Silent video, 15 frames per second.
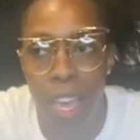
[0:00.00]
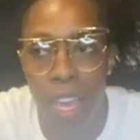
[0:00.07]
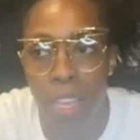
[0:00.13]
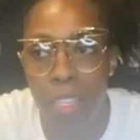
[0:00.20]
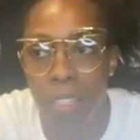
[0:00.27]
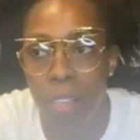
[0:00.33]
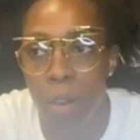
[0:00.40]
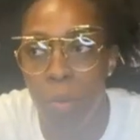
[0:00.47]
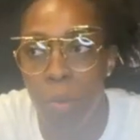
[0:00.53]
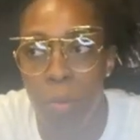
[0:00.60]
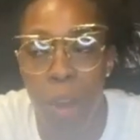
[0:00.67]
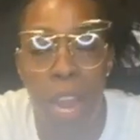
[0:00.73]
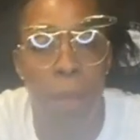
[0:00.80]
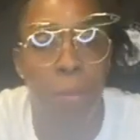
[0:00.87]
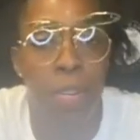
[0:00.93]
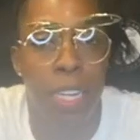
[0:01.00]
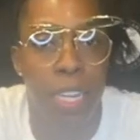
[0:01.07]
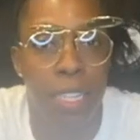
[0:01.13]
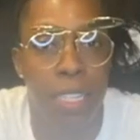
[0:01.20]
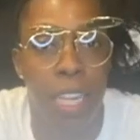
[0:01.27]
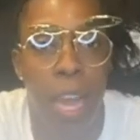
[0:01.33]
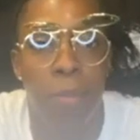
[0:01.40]
And so when we're able to
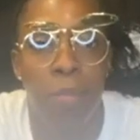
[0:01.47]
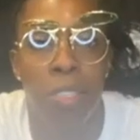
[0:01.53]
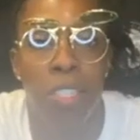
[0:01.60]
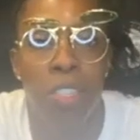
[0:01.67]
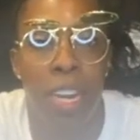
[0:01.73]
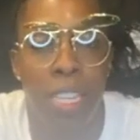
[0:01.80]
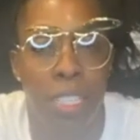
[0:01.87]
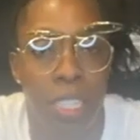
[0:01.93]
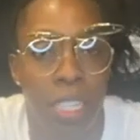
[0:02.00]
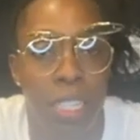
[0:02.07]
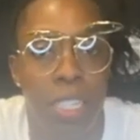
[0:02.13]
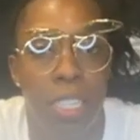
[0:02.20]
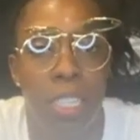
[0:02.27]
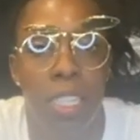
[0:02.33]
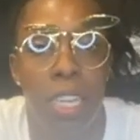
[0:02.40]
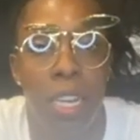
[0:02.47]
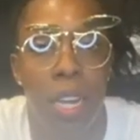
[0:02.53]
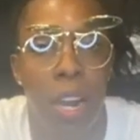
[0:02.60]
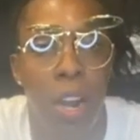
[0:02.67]
get stops in transition,